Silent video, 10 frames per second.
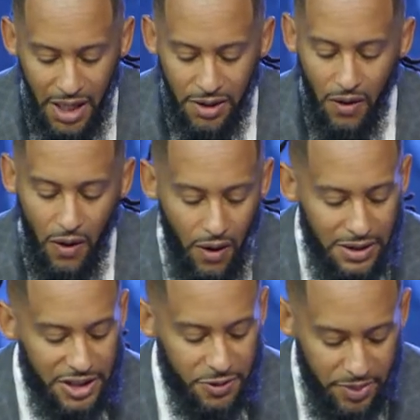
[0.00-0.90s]
and a
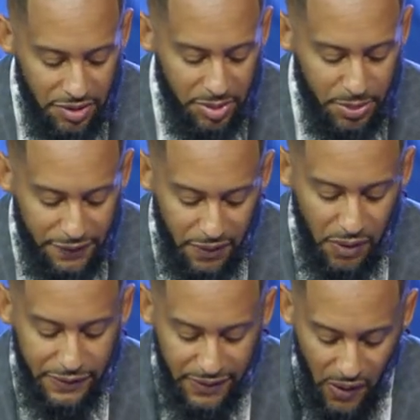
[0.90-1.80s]
haughty spirit
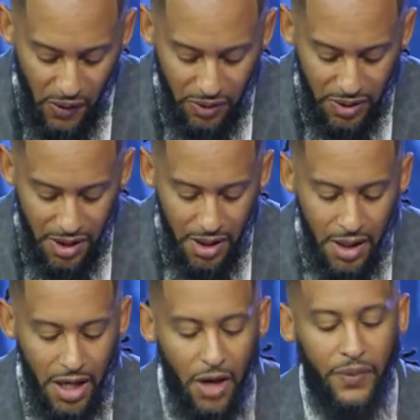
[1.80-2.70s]
before a fall.
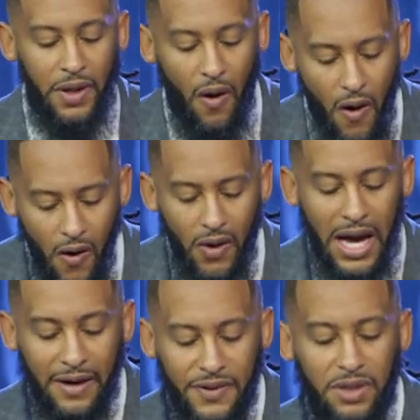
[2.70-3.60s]
And we all
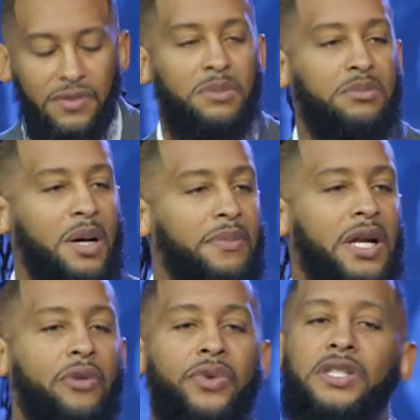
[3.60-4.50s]
have to remember
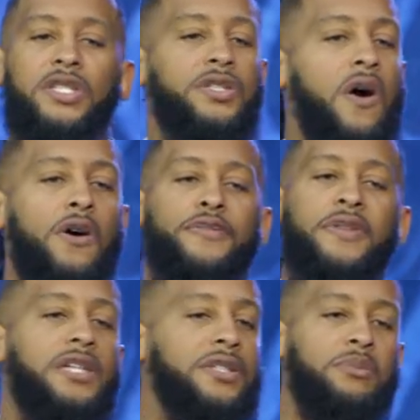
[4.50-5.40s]
that we just all
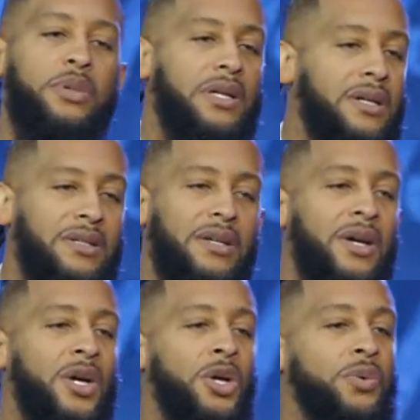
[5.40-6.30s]
flesh and blood.
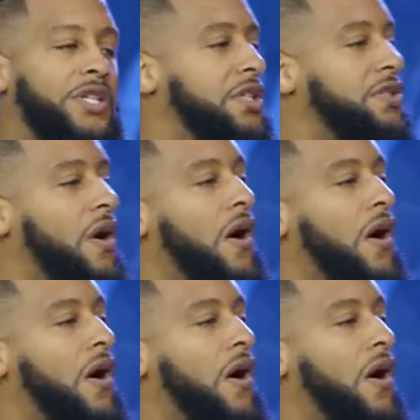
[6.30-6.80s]
We just